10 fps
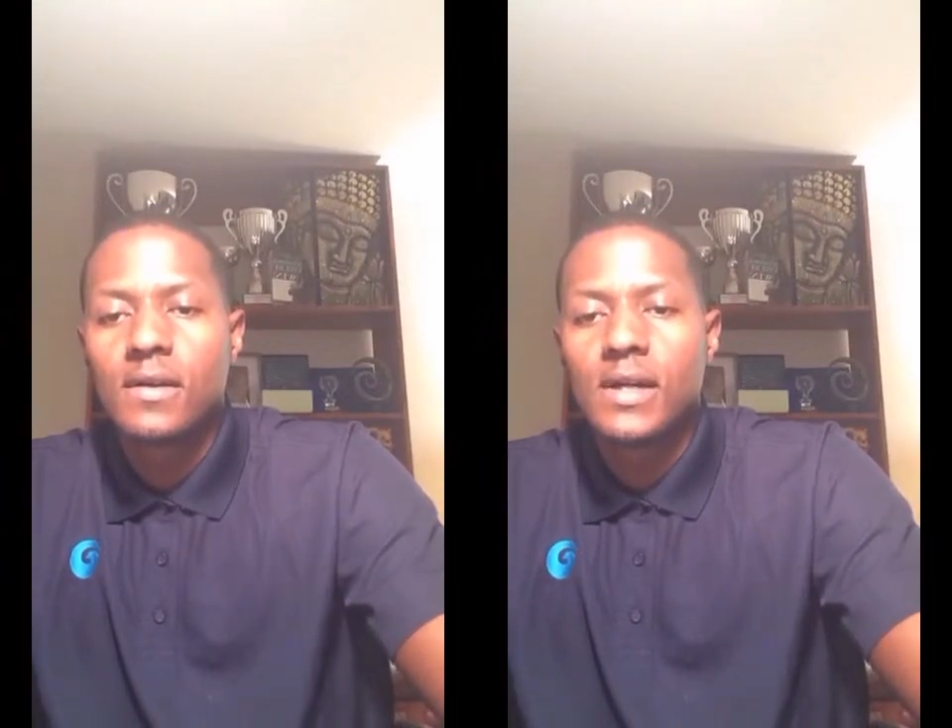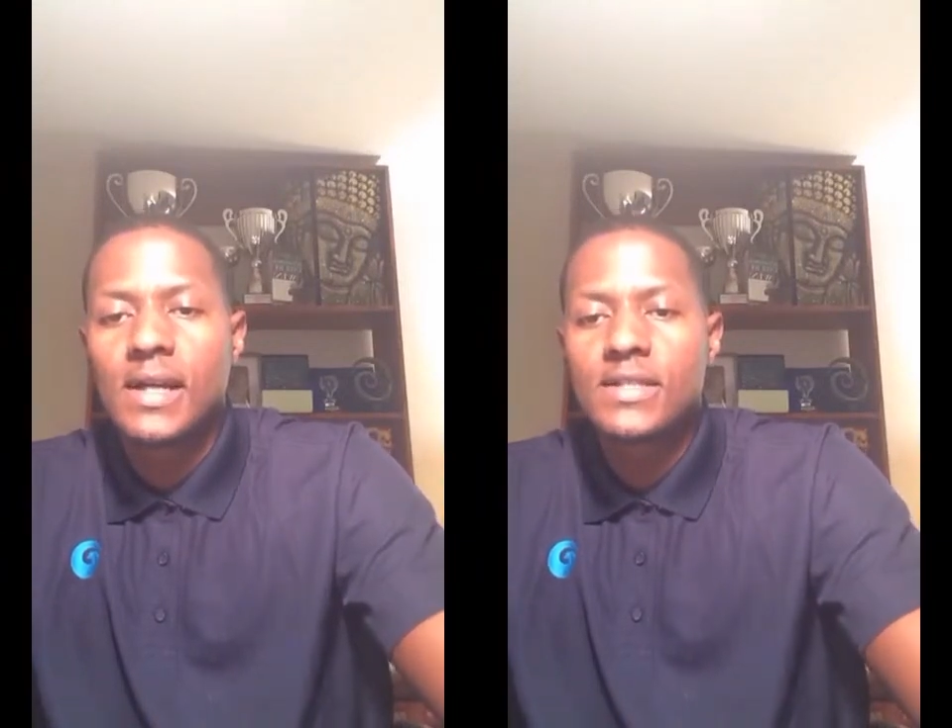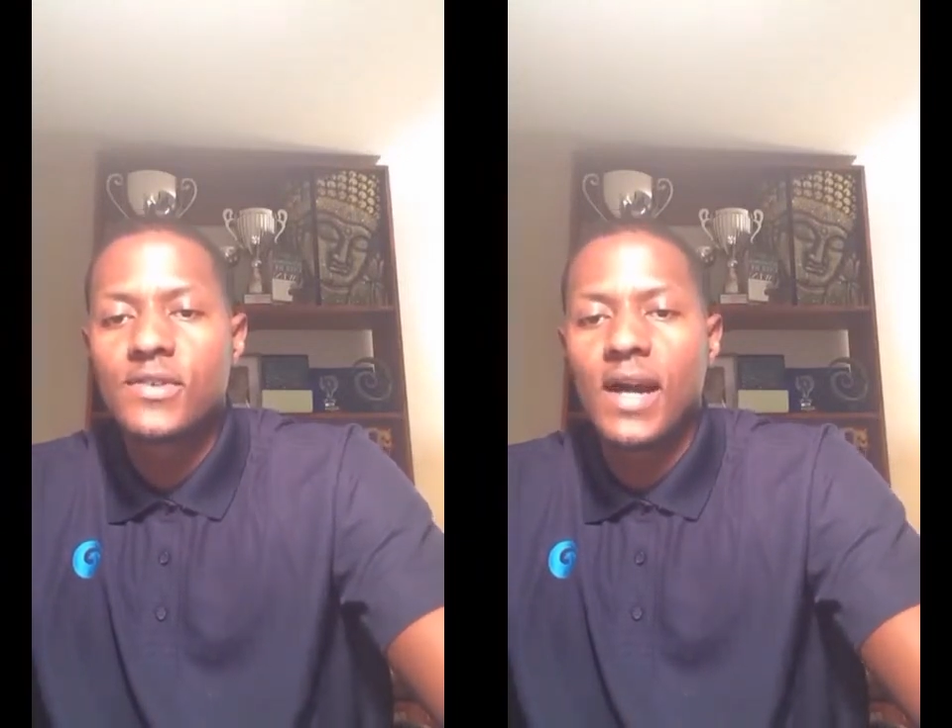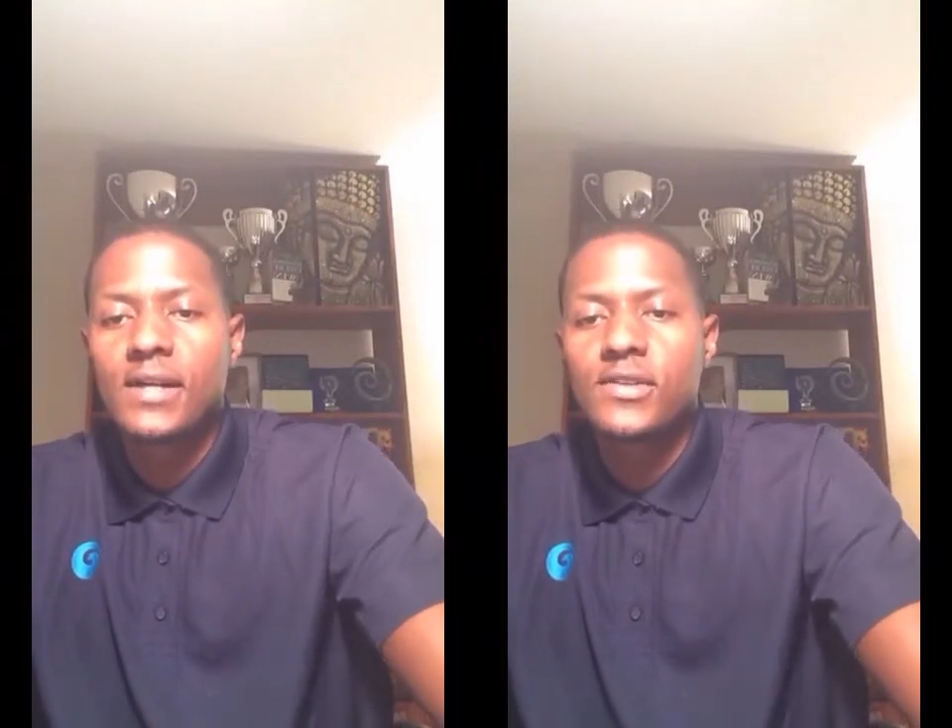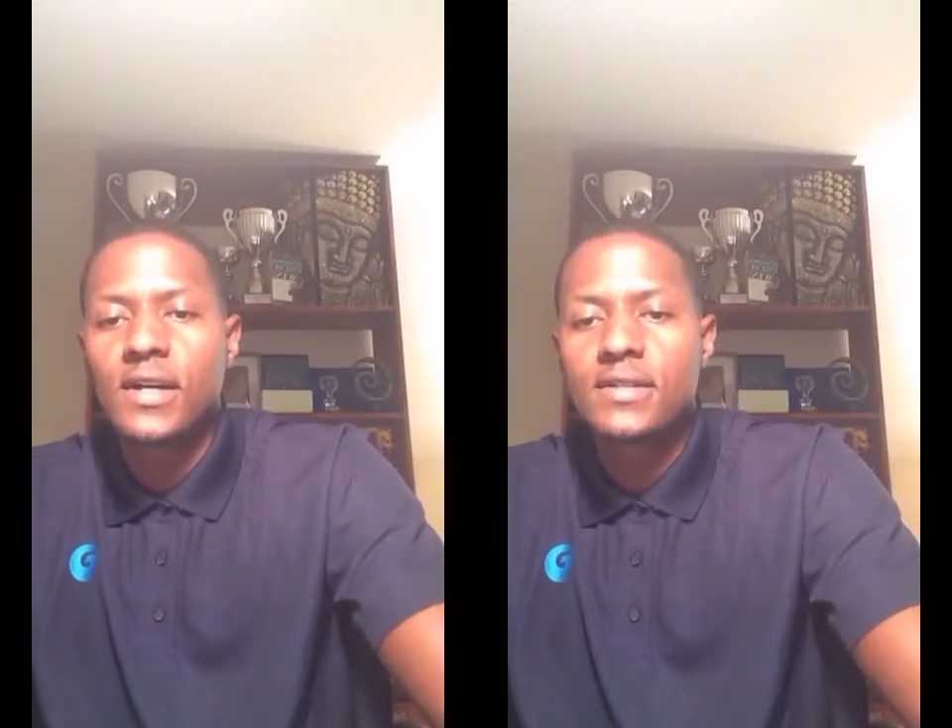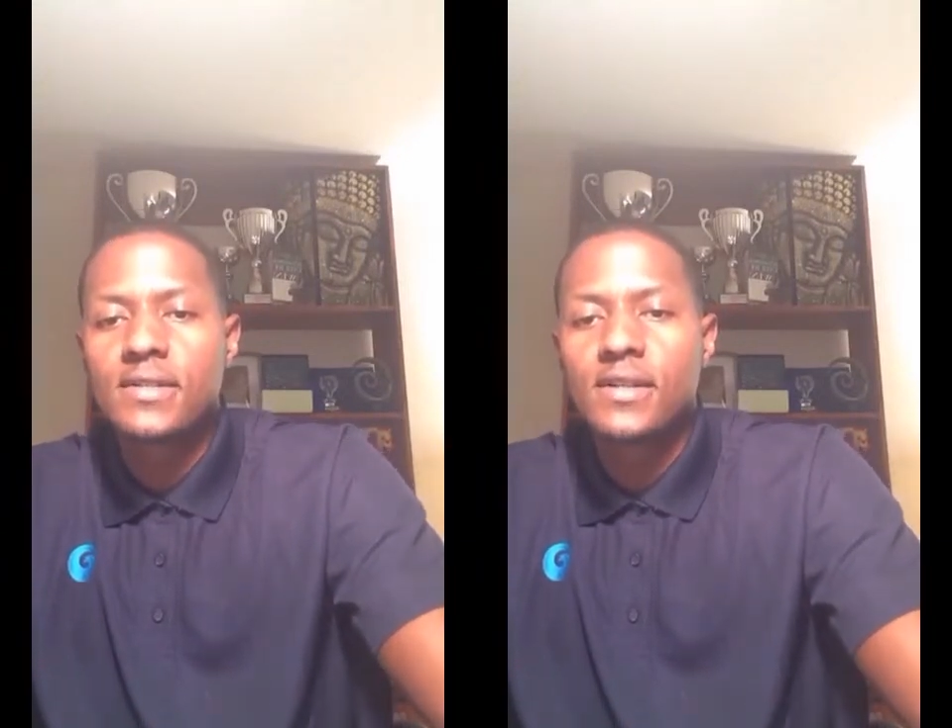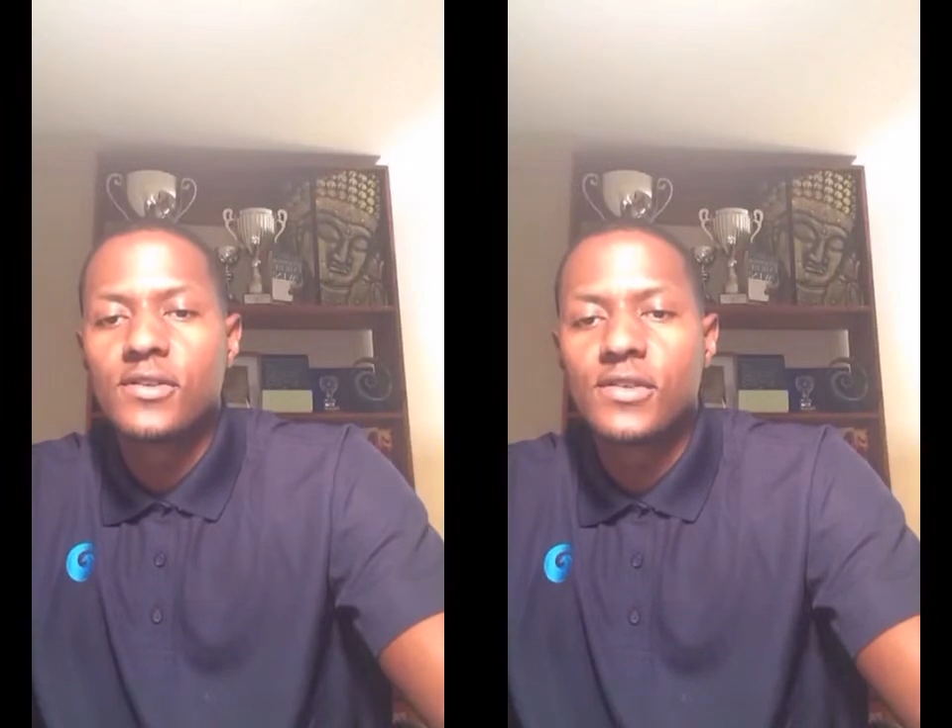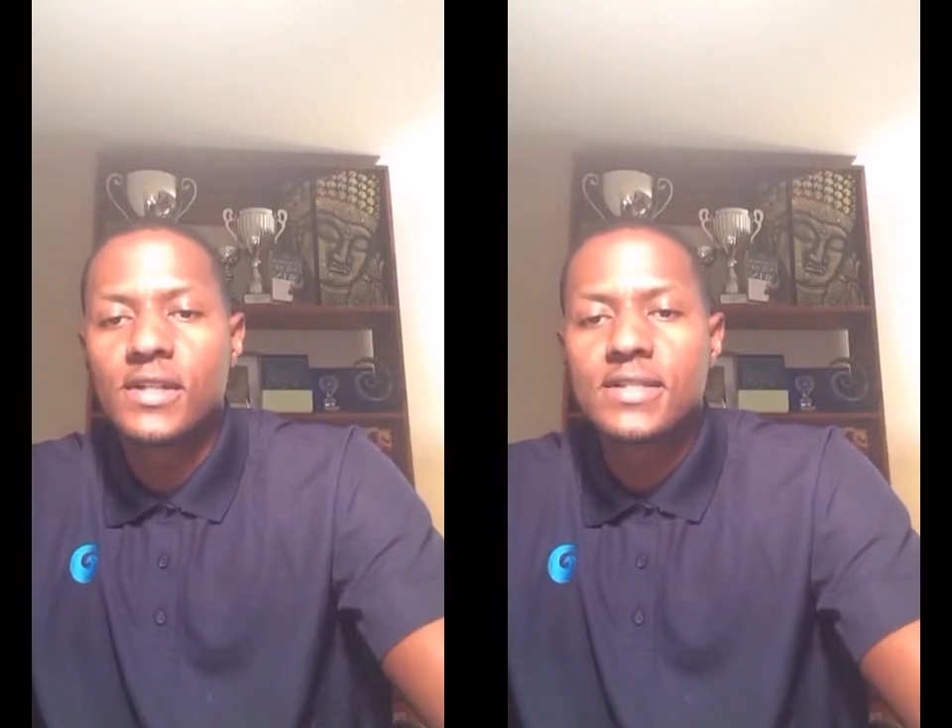Yeah, that's right, Chris.
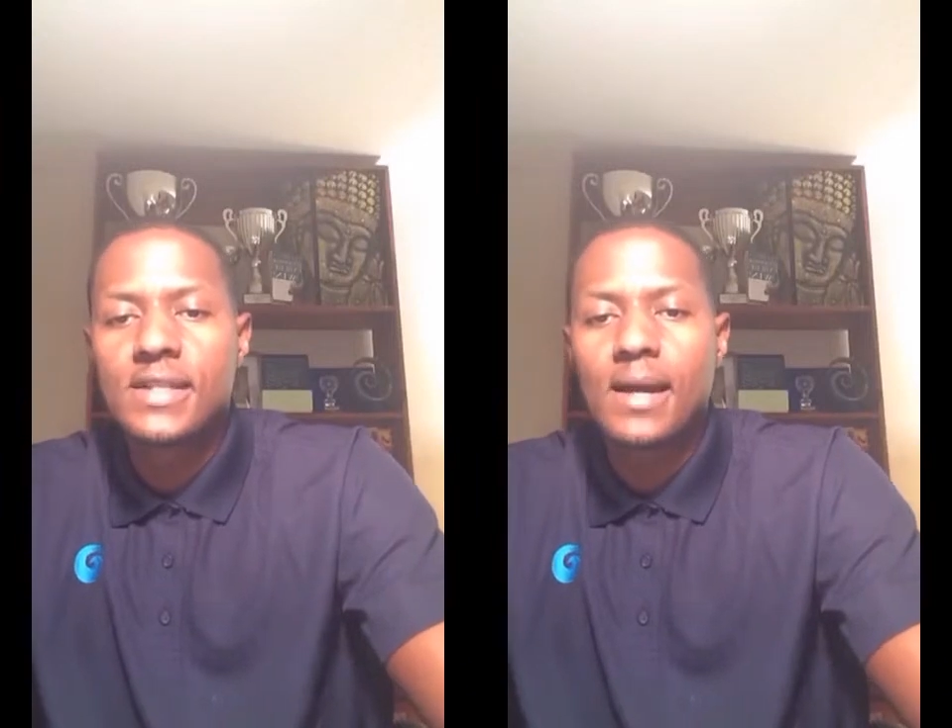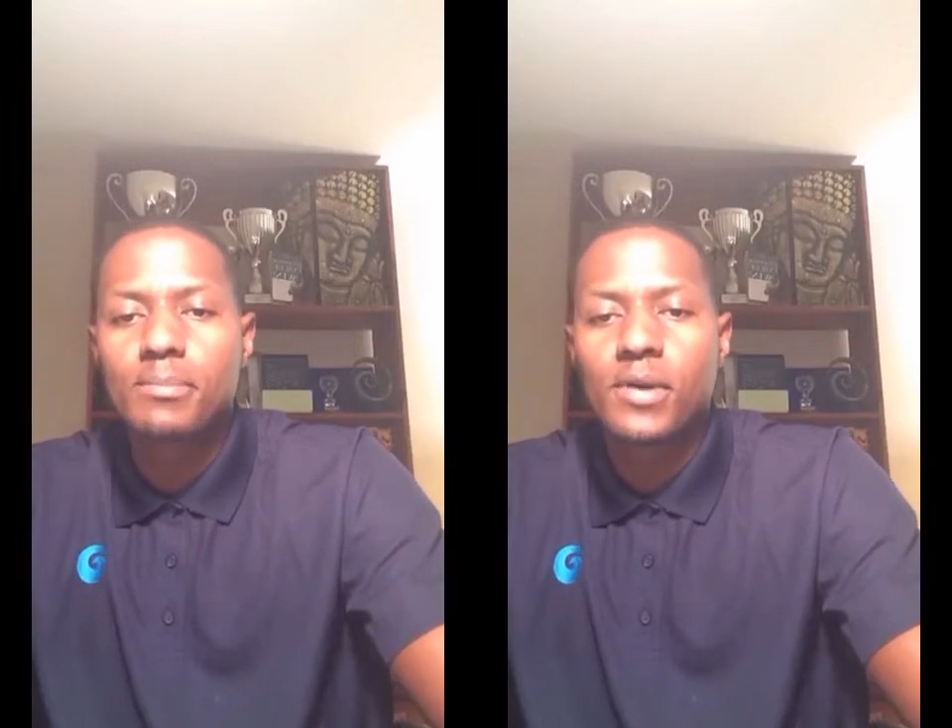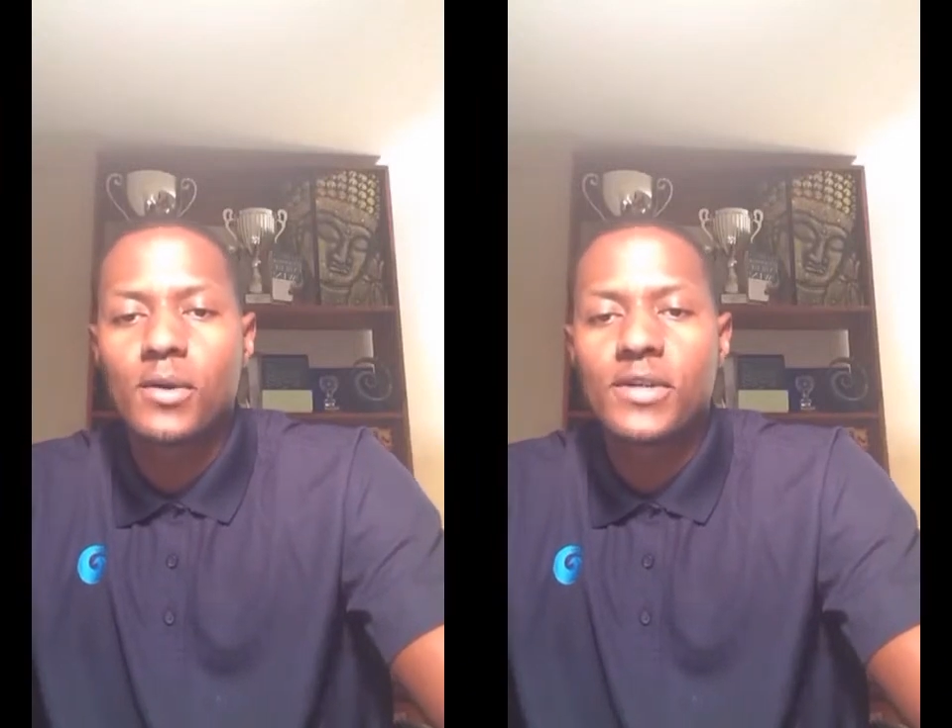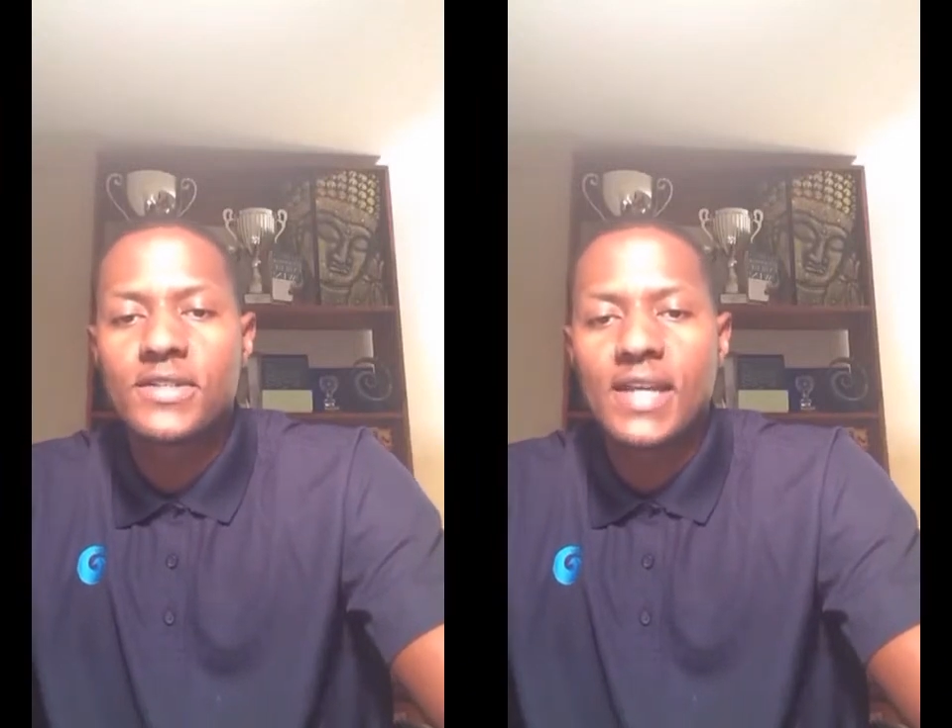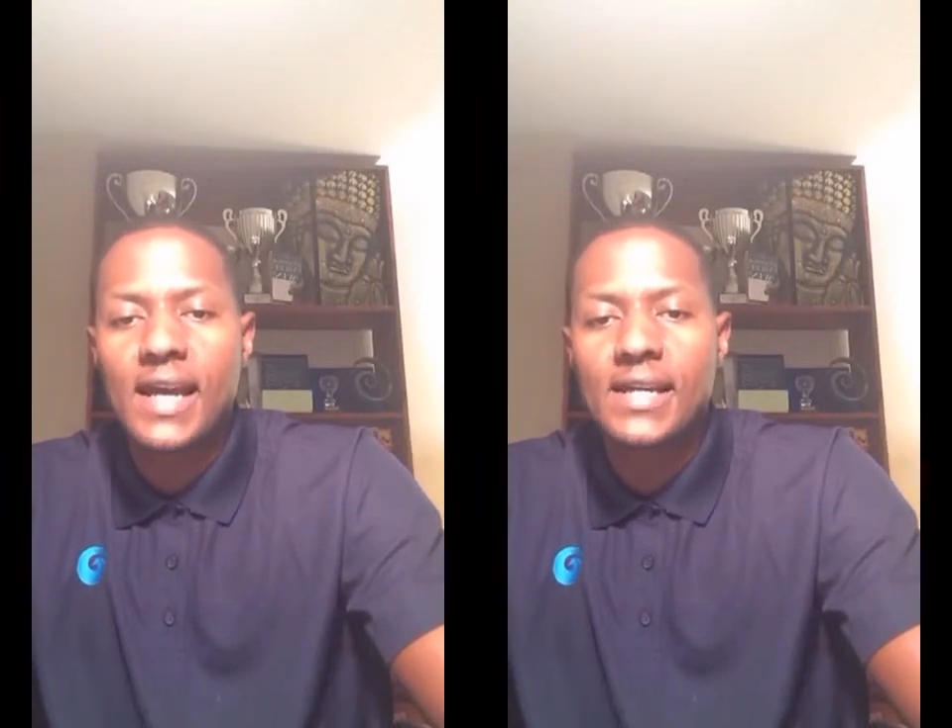Real estate brokers,